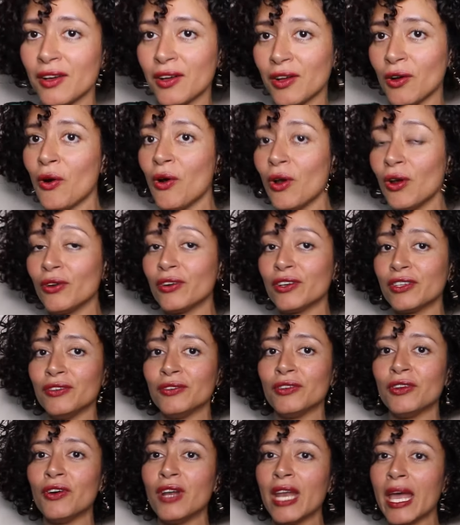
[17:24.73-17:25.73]
color, you
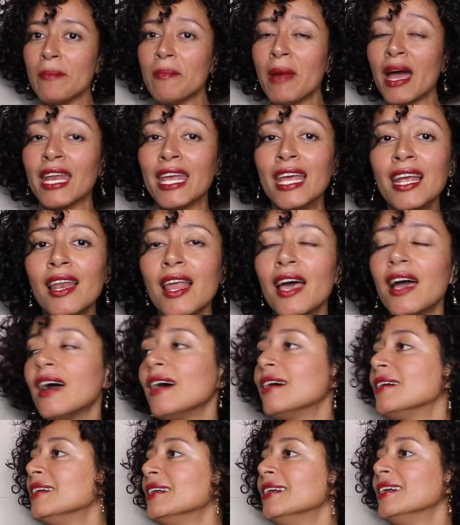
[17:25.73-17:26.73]
know, like vanilla.
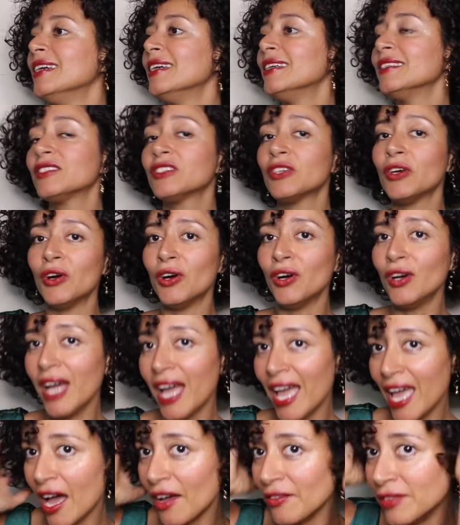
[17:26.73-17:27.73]
So
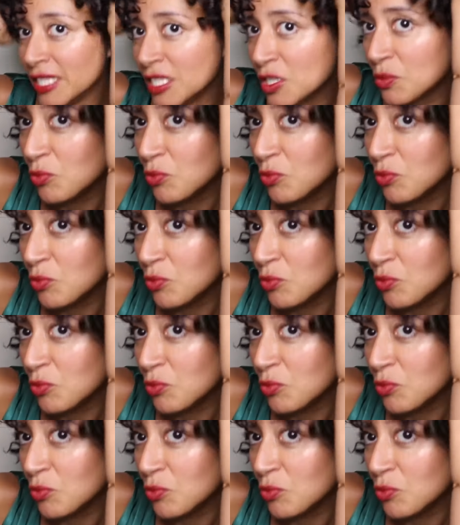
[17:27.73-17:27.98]
I have this